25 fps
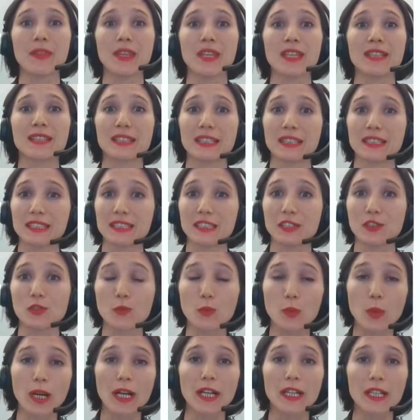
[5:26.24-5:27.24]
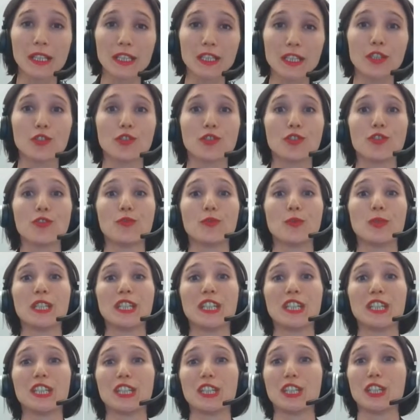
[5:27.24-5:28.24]
That is why
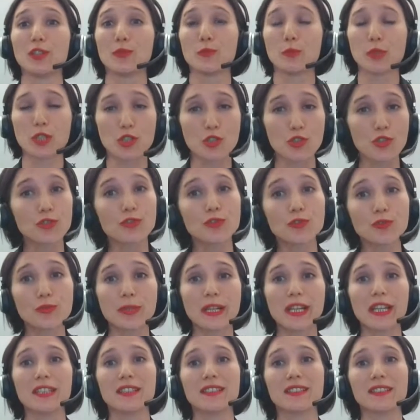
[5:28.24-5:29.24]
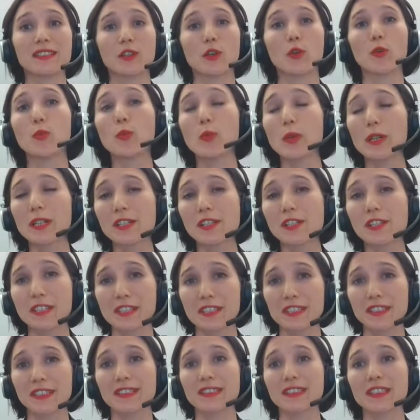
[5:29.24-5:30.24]
we should raise
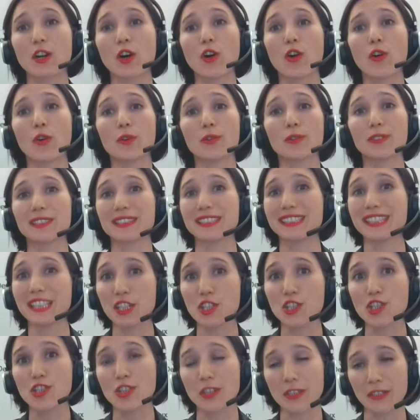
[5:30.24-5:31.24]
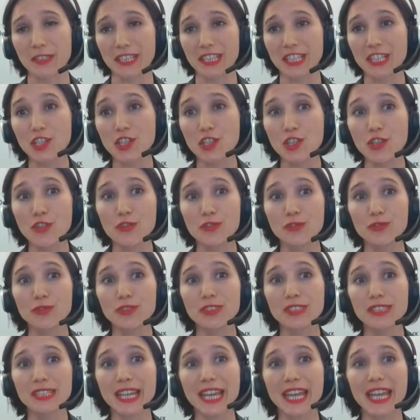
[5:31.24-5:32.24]
awareness on CSR
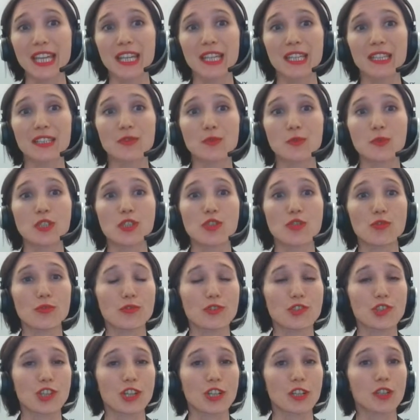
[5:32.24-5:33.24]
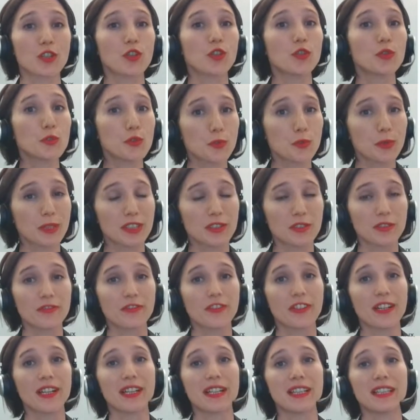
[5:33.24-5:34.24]
issues, and we should share concrete
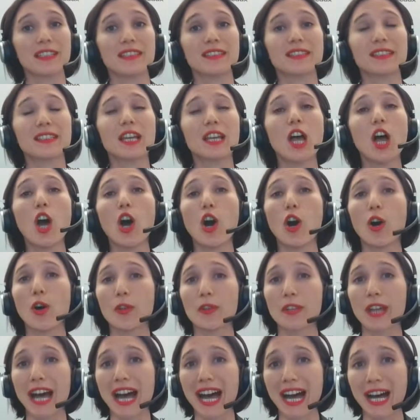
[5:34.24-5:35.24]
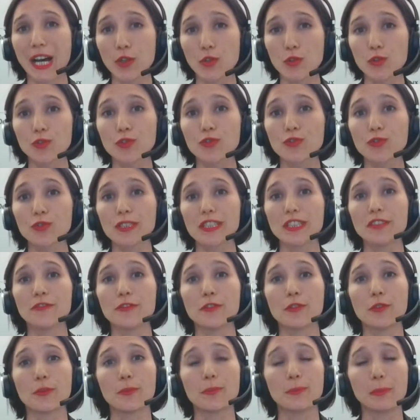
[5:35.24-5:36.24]
advice on how to live
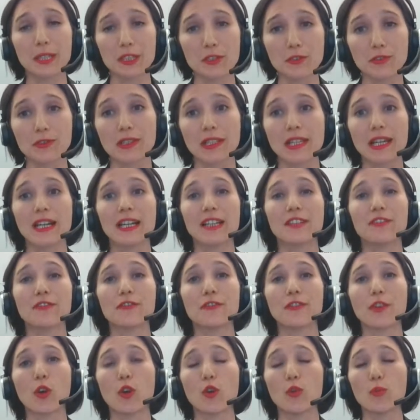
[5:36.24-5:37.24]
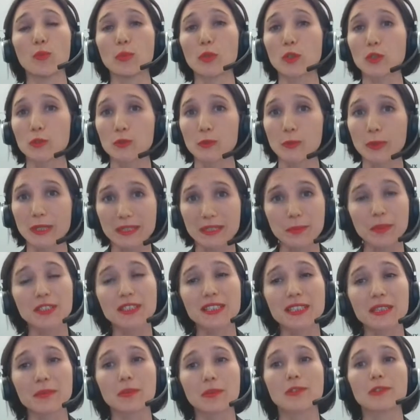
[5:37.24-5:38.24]
a better life, a more
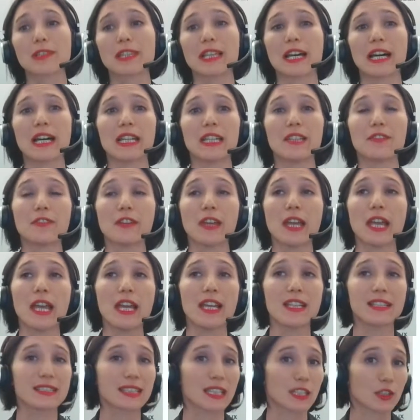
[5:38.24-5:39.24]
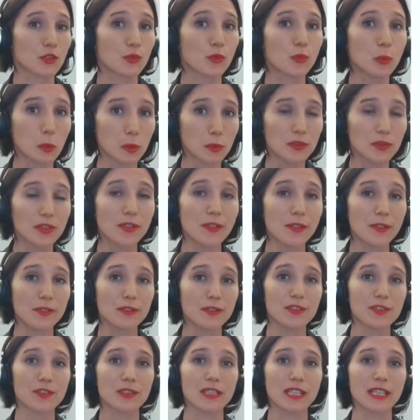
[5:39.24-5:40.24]
responsible life that won't
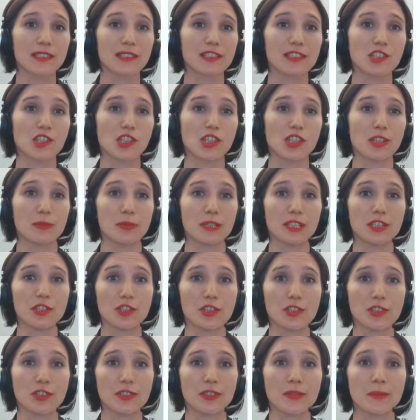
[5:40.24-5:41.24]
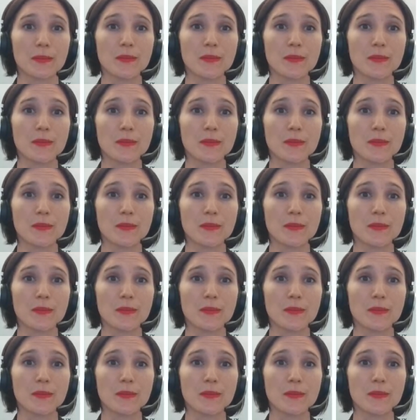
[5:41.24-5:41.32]
hurt the next generation.